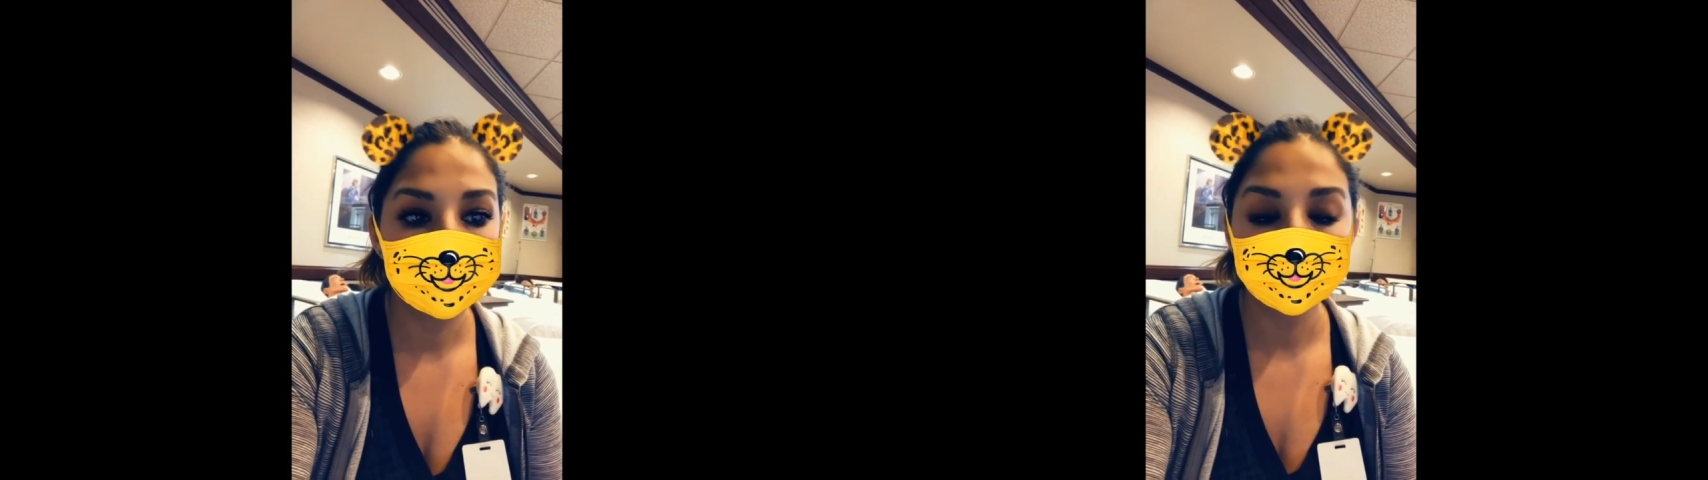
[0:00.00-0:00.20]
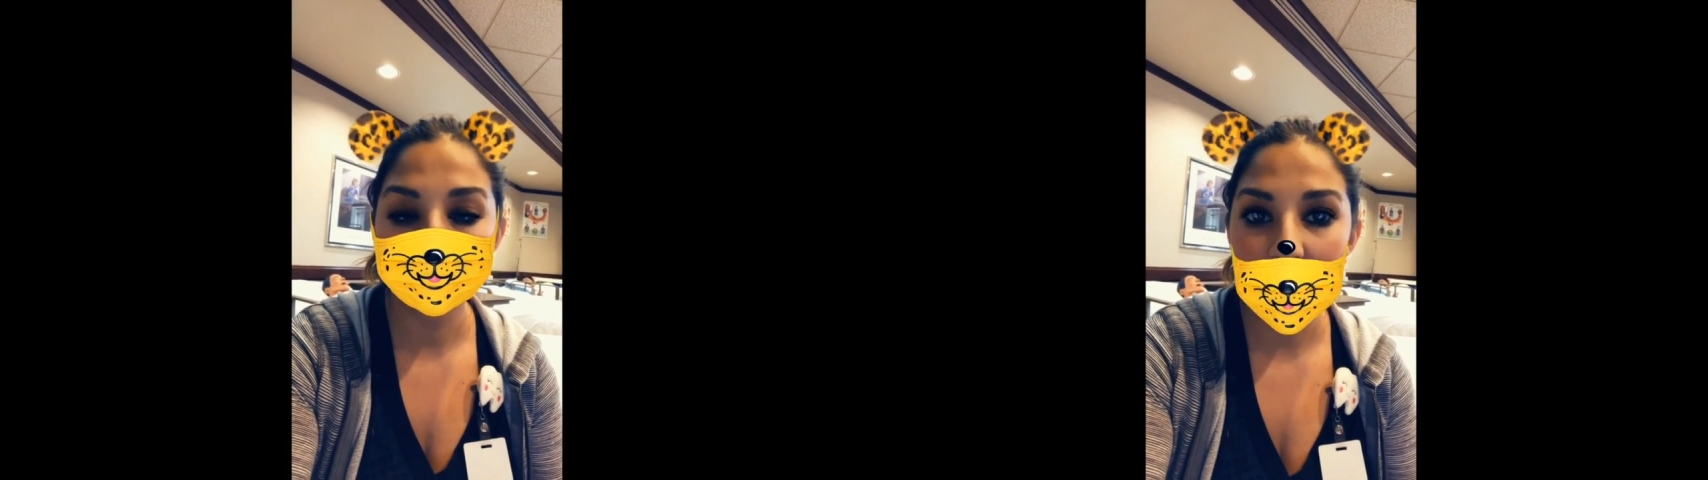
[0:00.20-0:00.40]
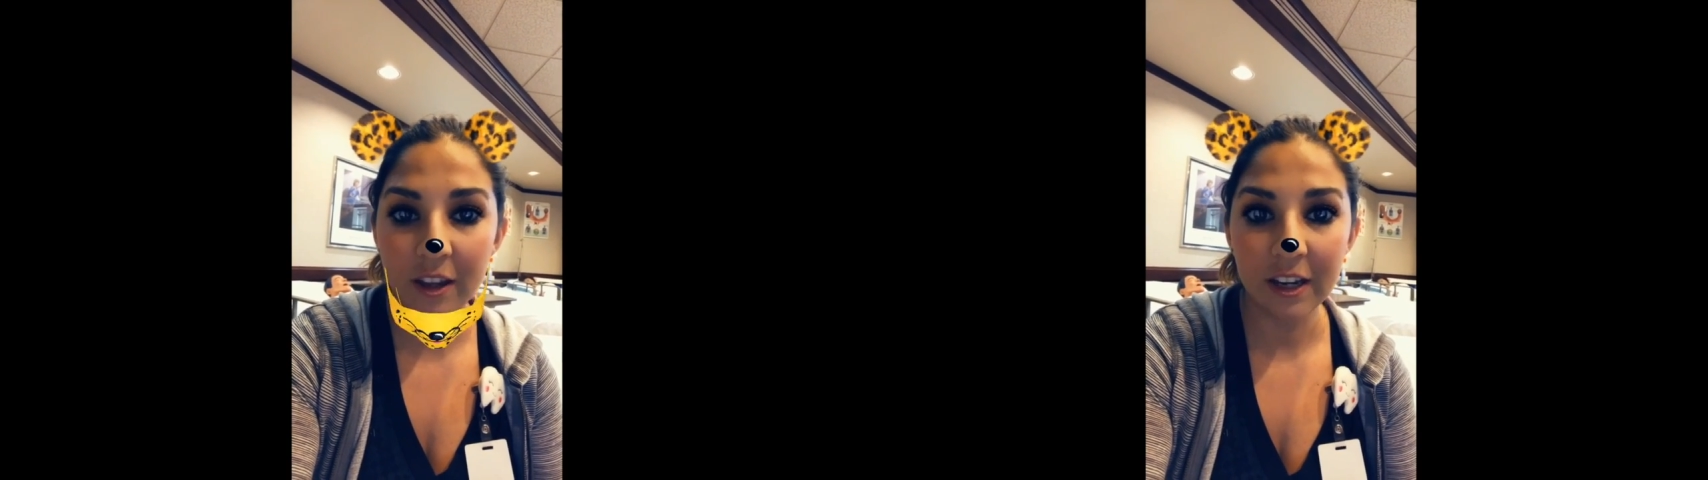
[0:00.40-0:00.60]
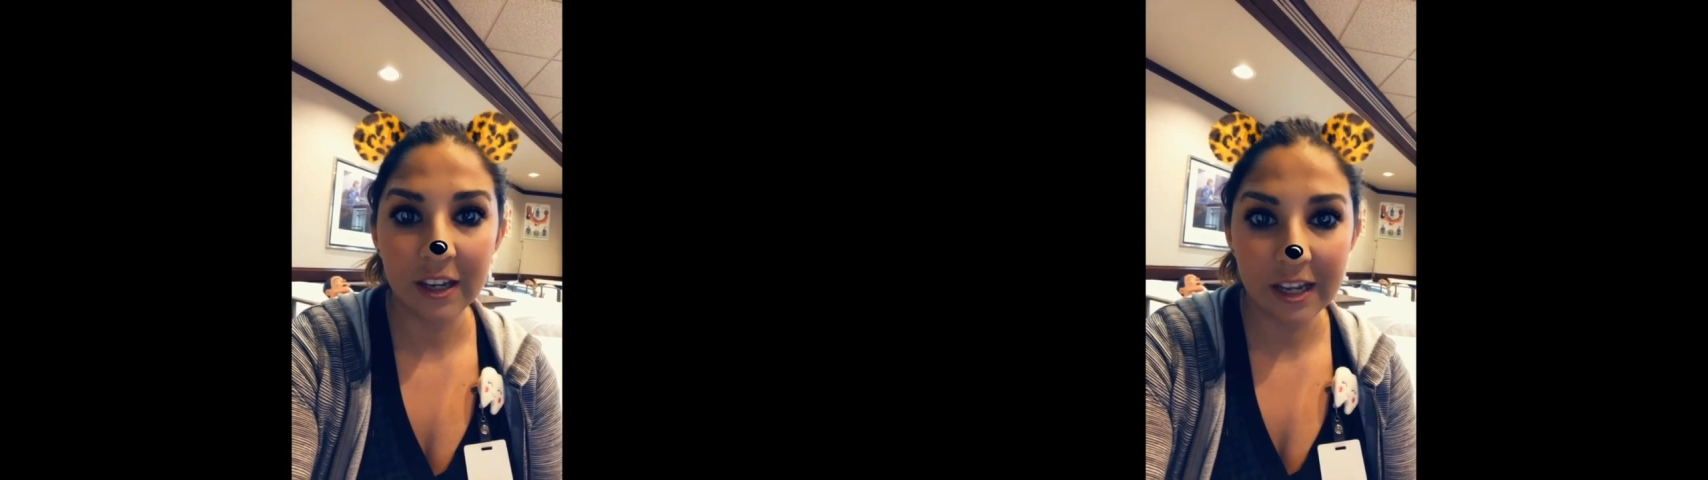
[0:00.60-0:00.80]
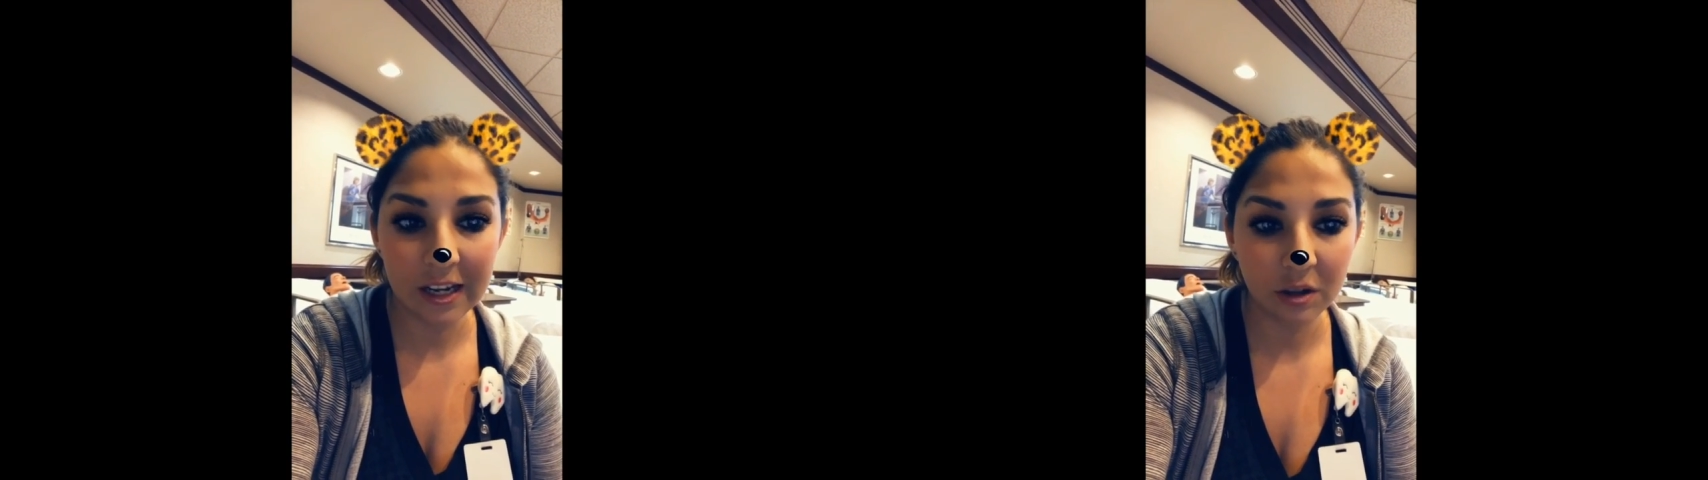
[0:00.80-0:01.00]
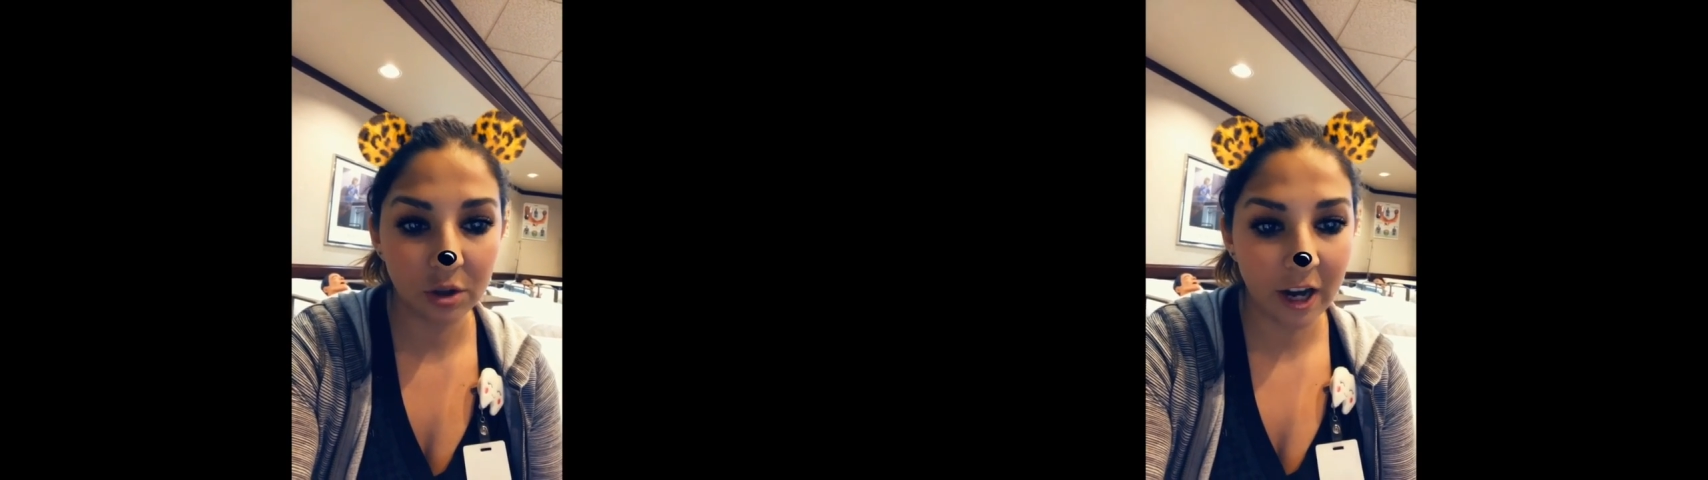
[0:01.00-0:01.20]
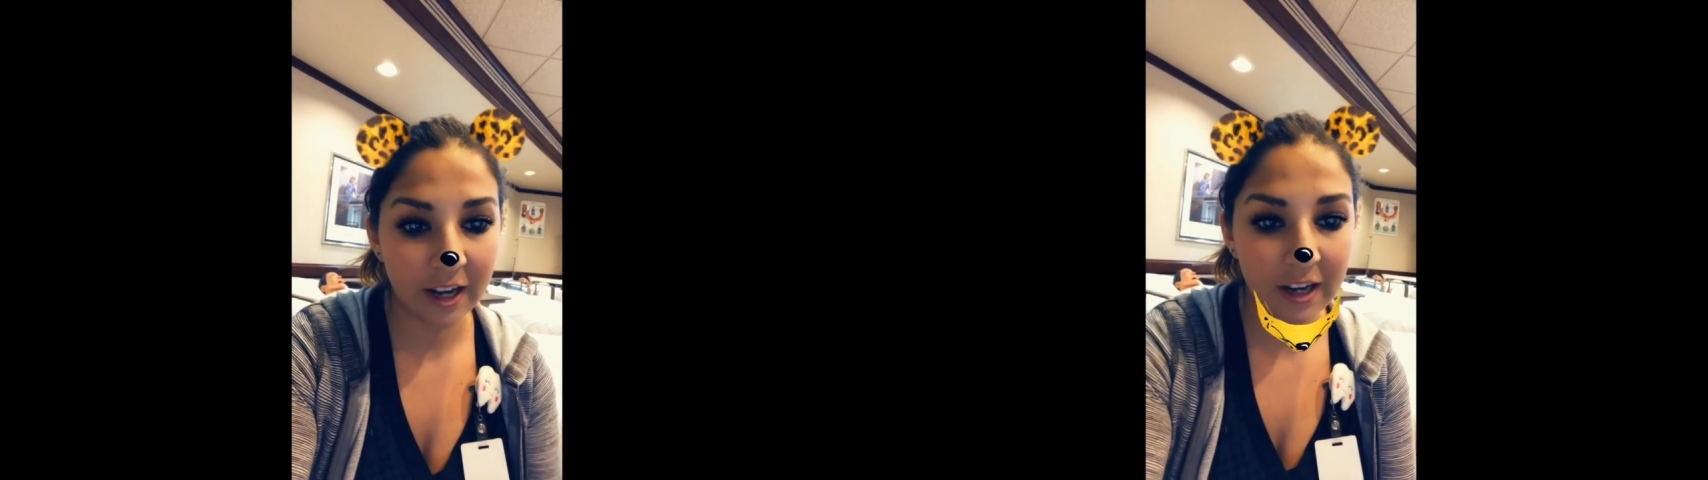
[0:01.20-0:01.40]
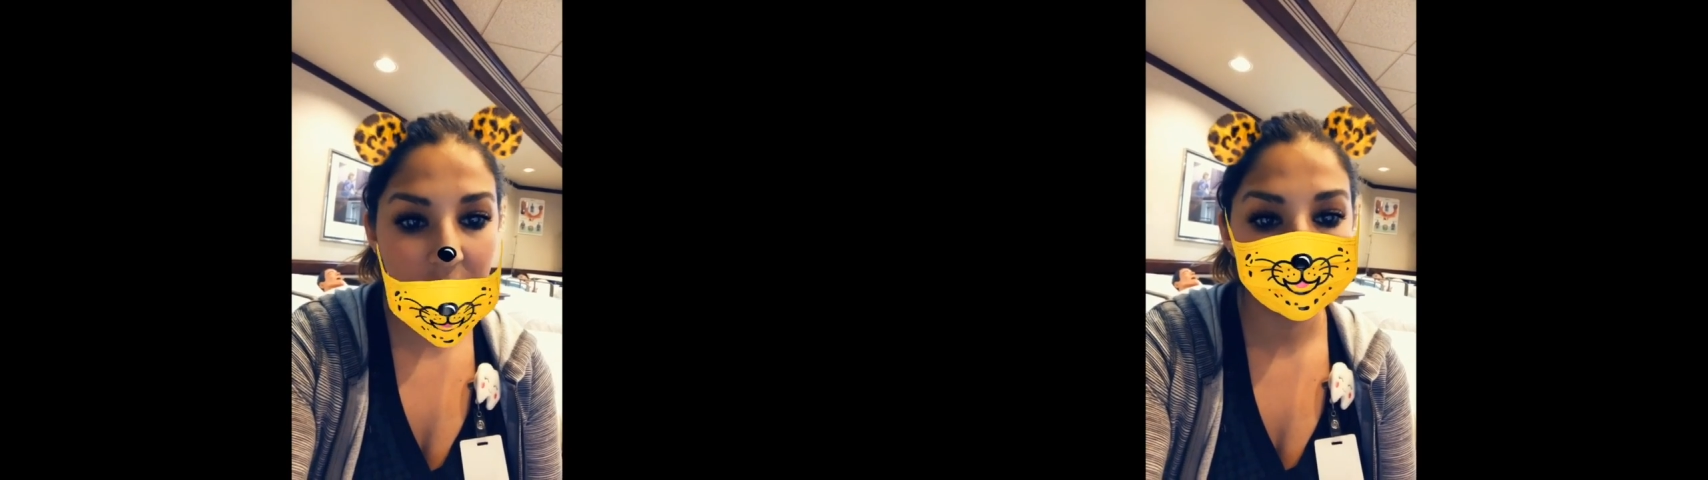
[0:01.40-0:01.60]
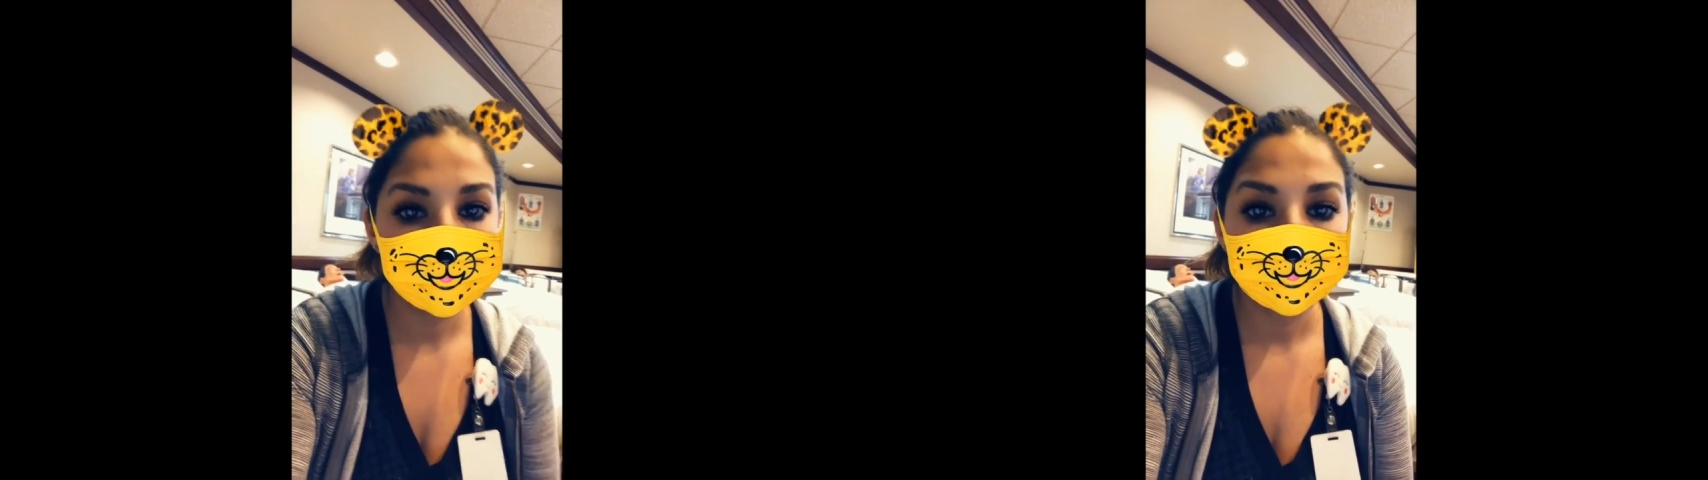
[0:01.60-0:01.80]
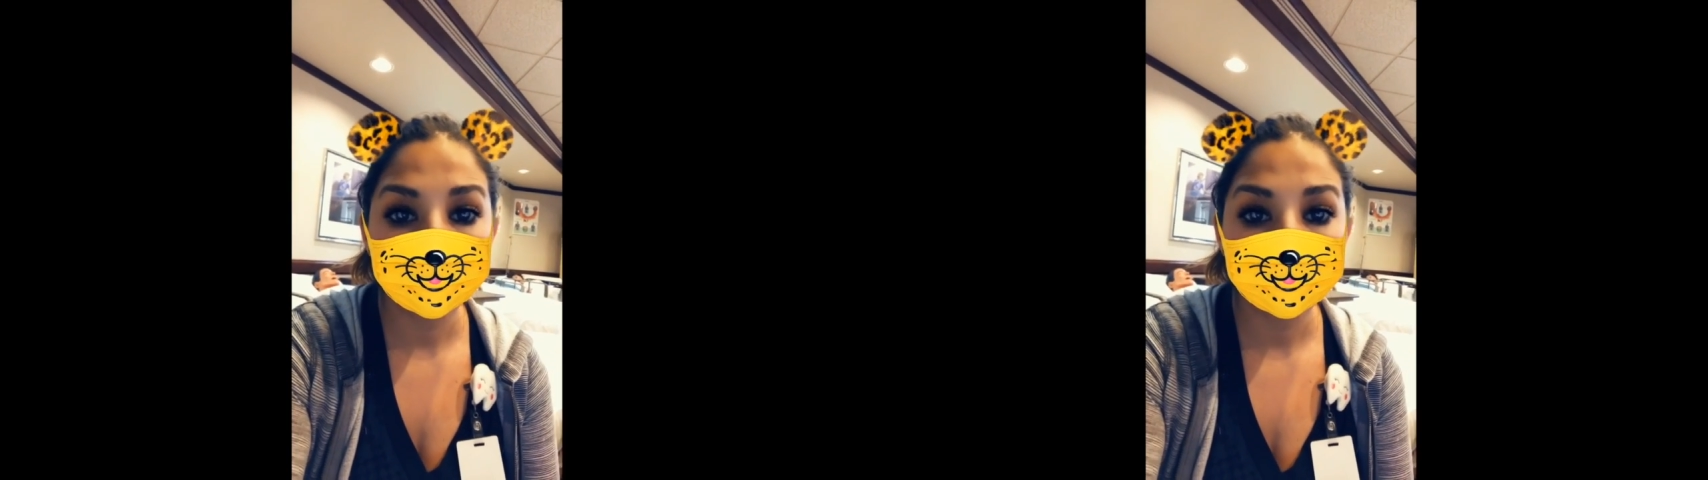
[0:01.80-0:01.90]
swelling, heat, drainage,